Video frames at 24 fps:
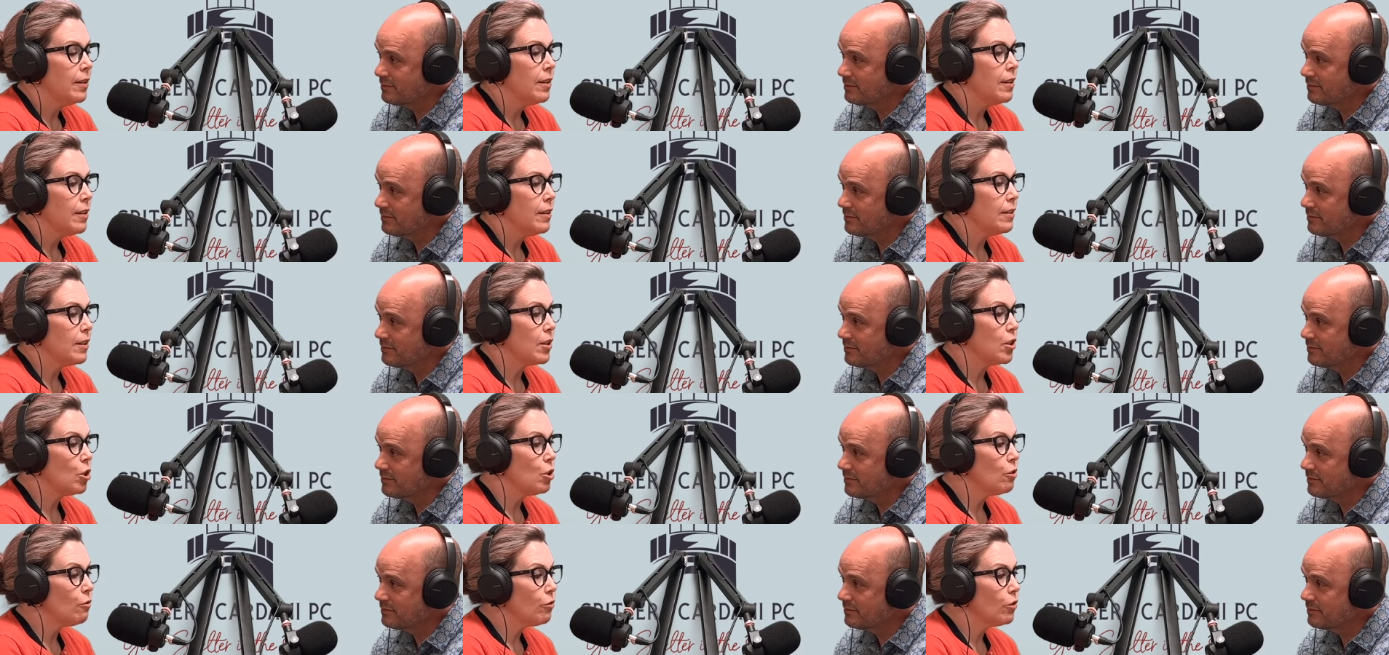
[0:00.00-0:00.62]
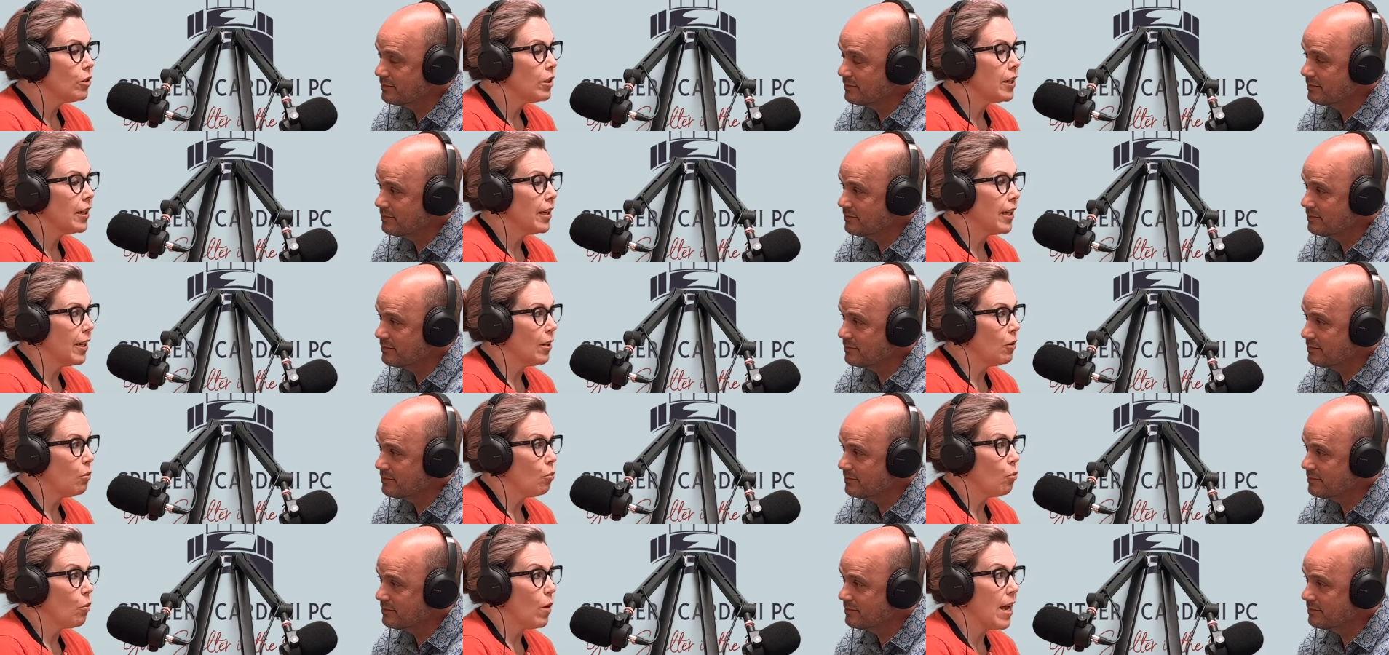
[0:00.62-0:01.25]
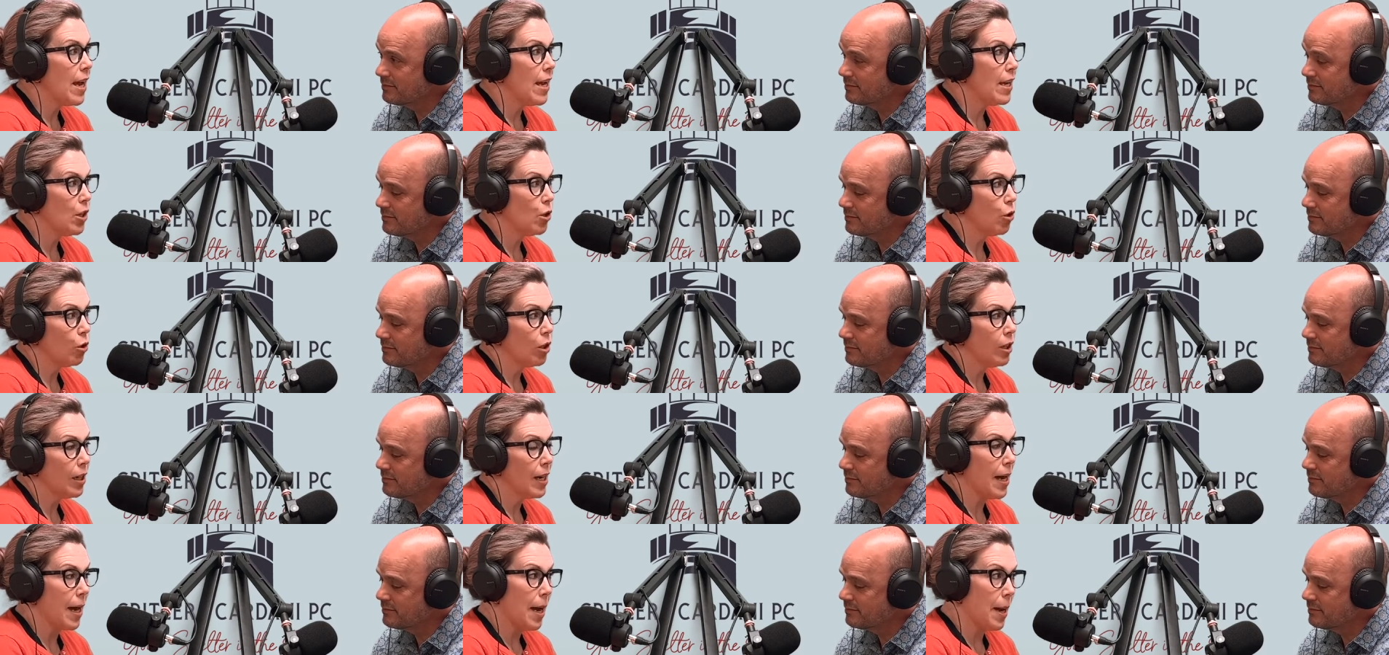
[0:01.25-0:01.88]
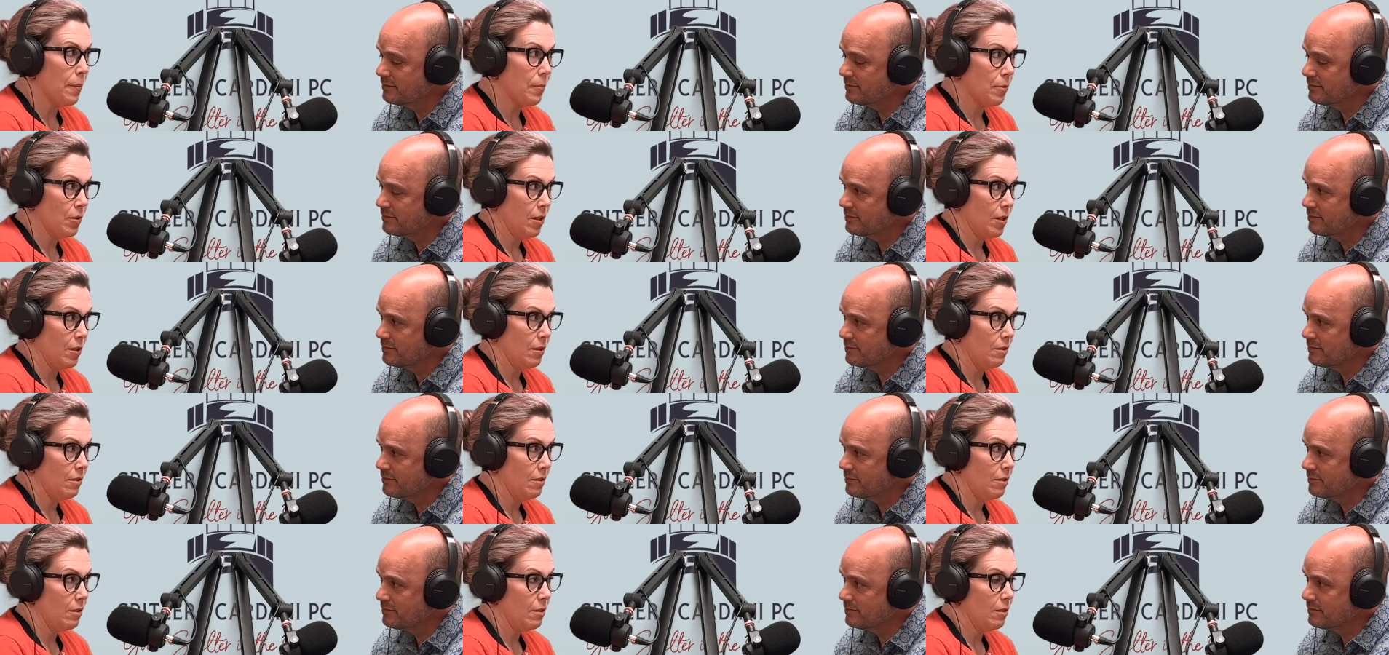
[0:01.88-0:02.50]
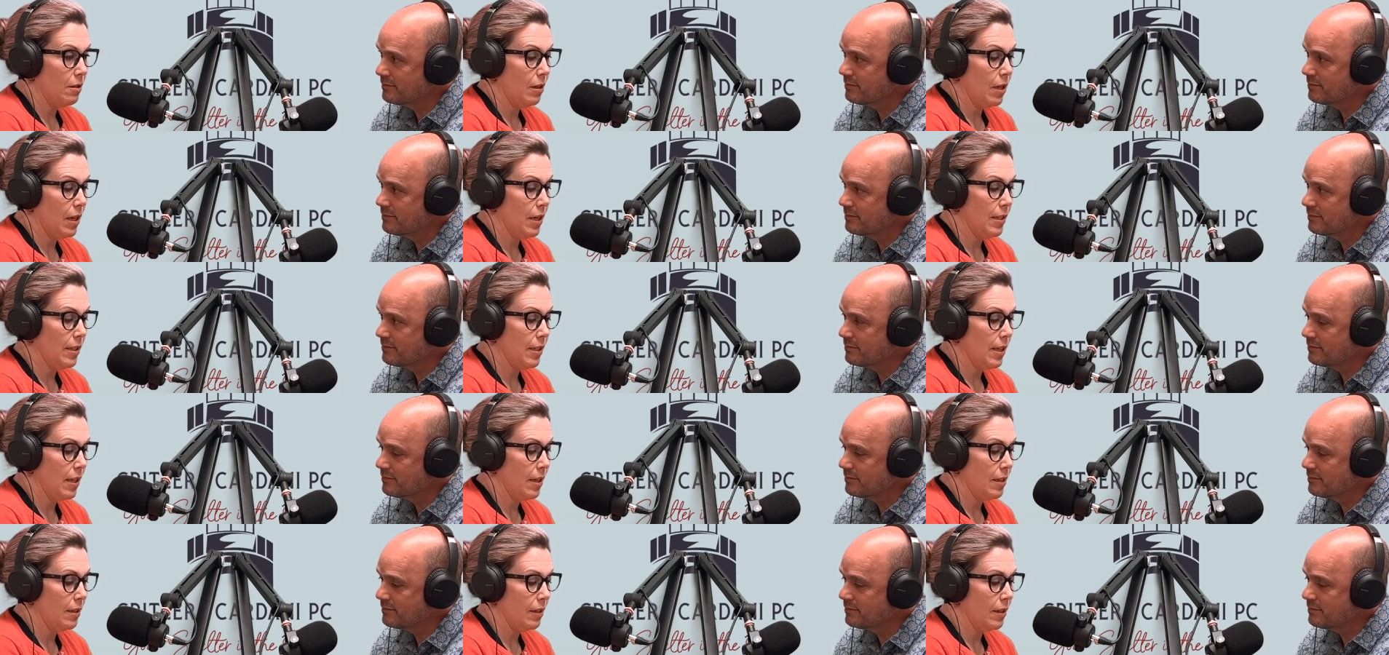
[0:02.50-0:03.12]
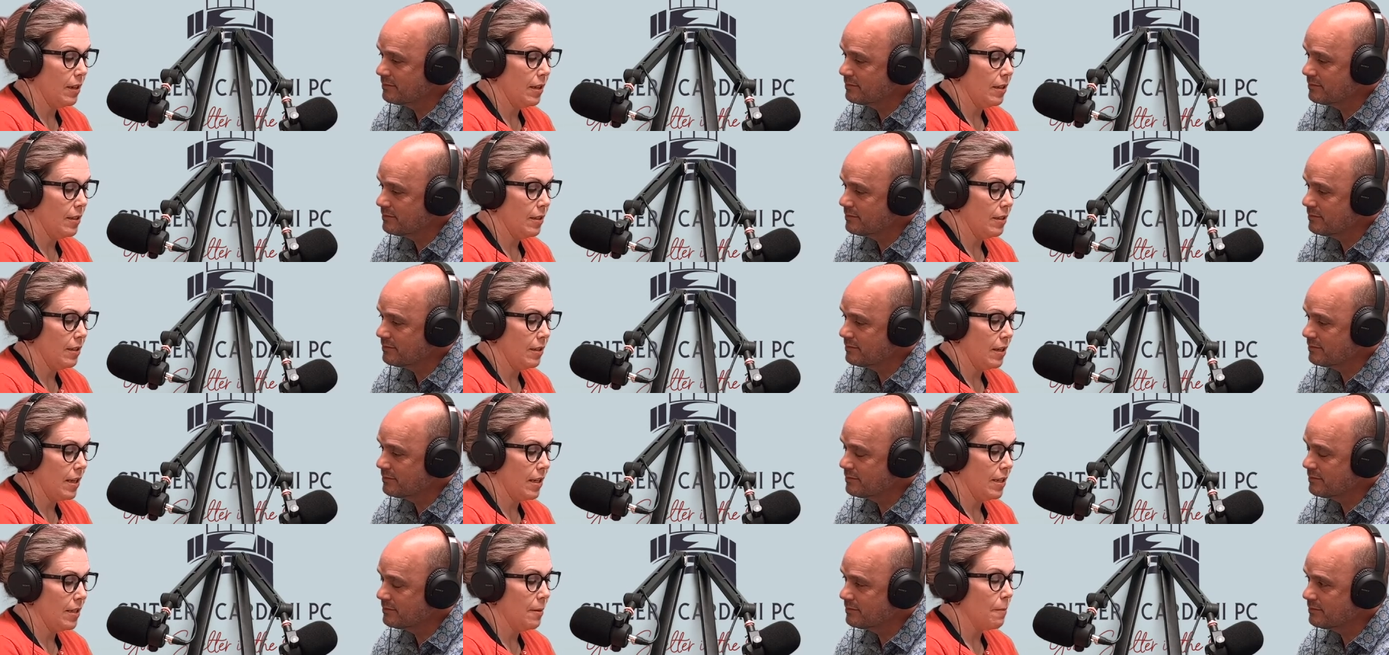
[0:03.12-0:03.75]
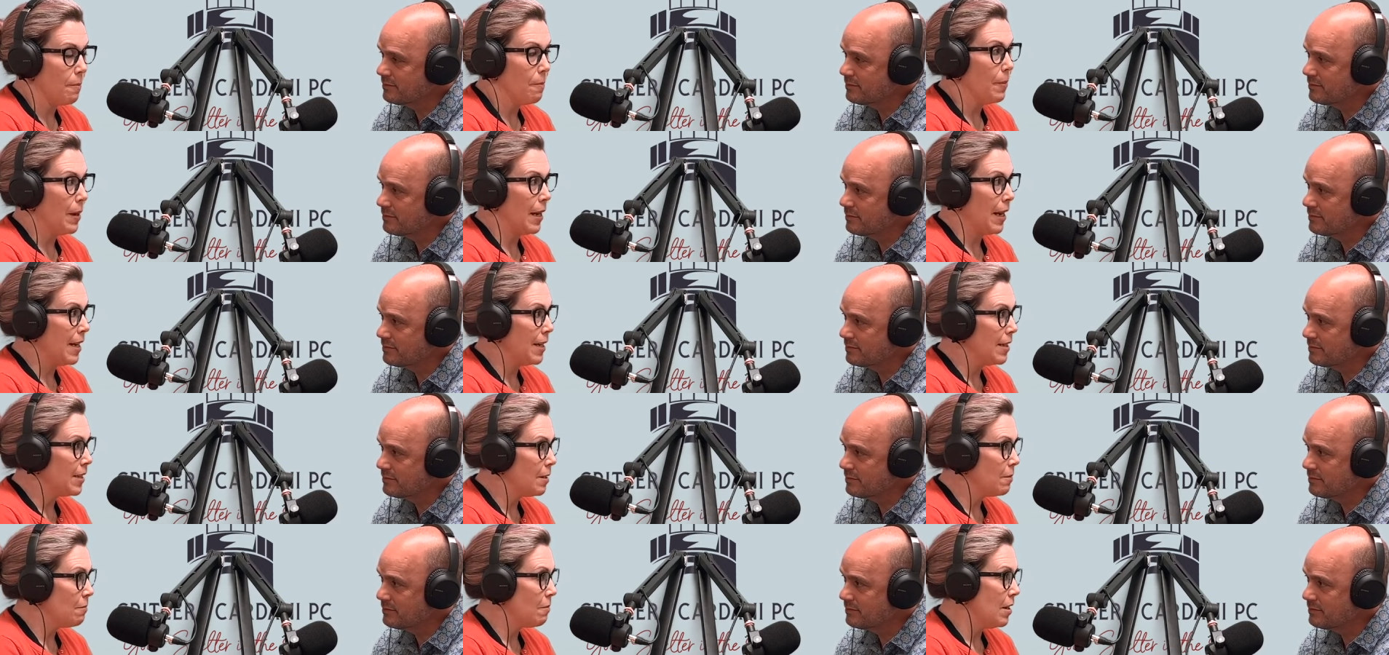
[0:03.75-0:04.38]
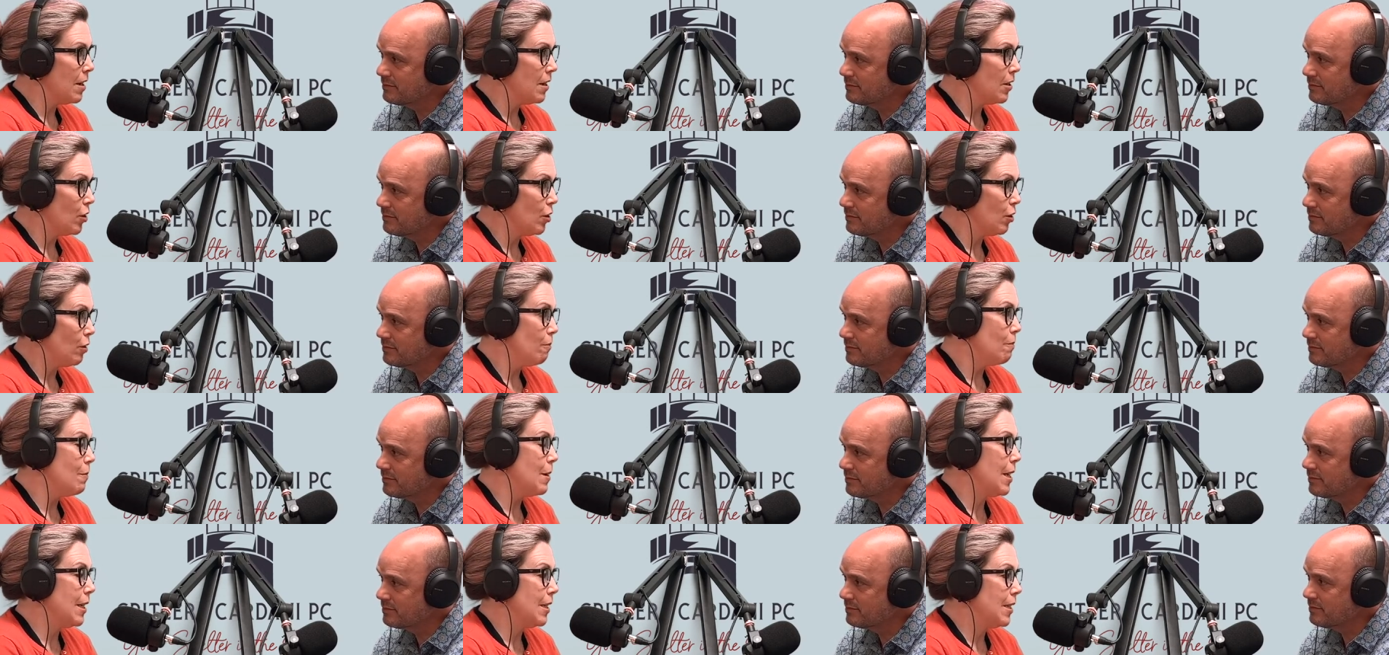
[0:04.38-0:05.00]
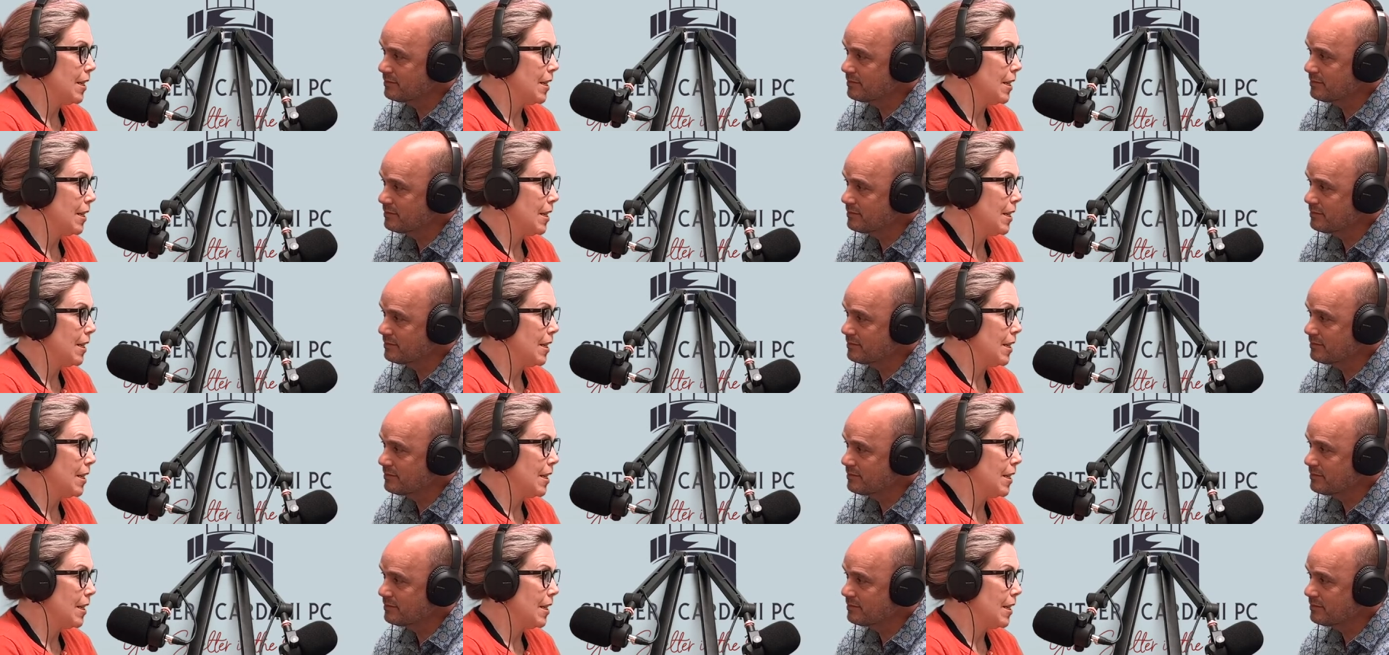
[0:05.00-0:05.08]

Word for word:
Speaker 1: then you've really got to weigh your options. Is it is is abandonment your best